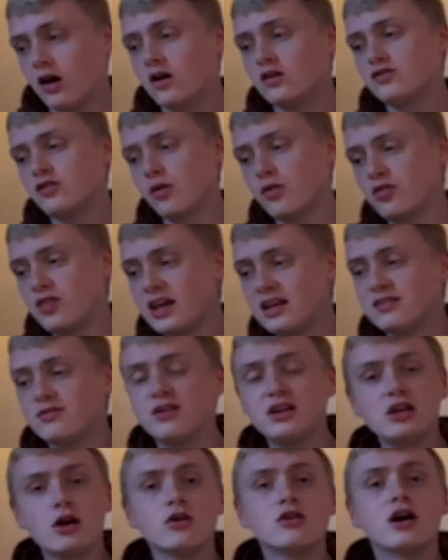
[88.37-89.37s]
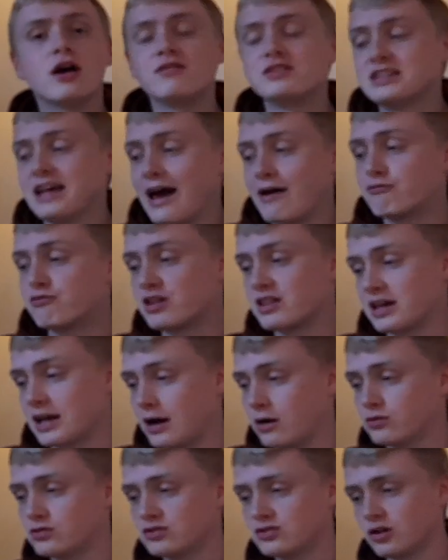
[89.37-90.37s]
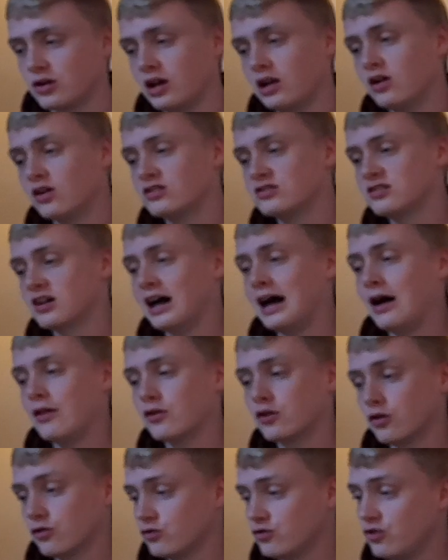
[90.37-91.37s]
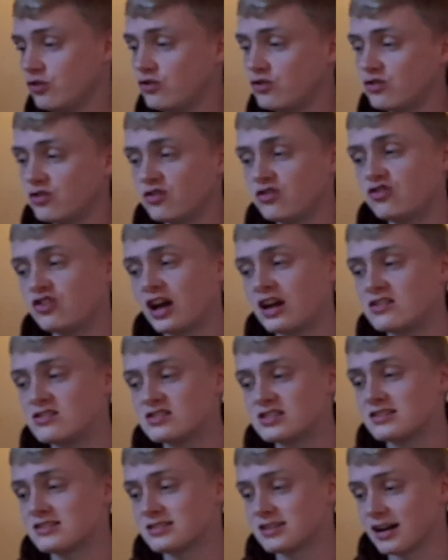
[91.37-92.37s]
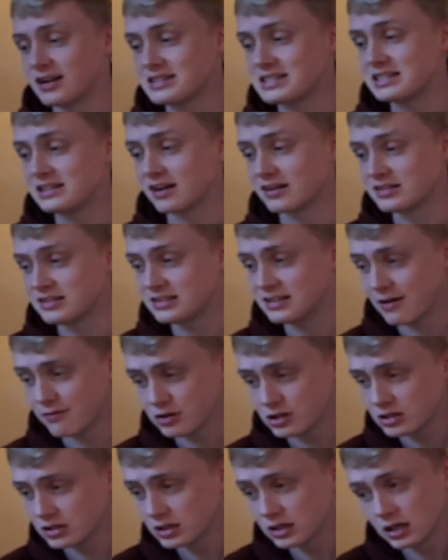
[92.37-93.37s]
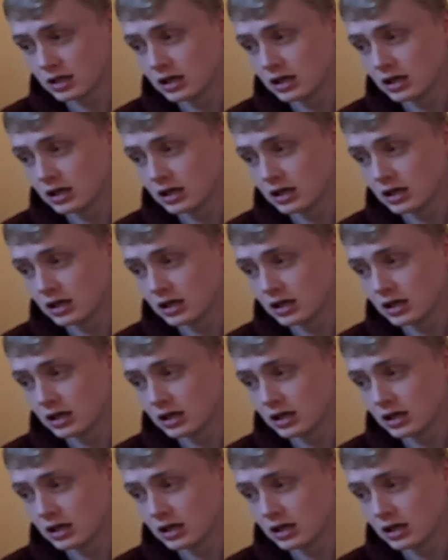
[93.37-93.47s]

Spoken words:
So this video covers everything else. So it looks at how the Constitution has changed since 1997,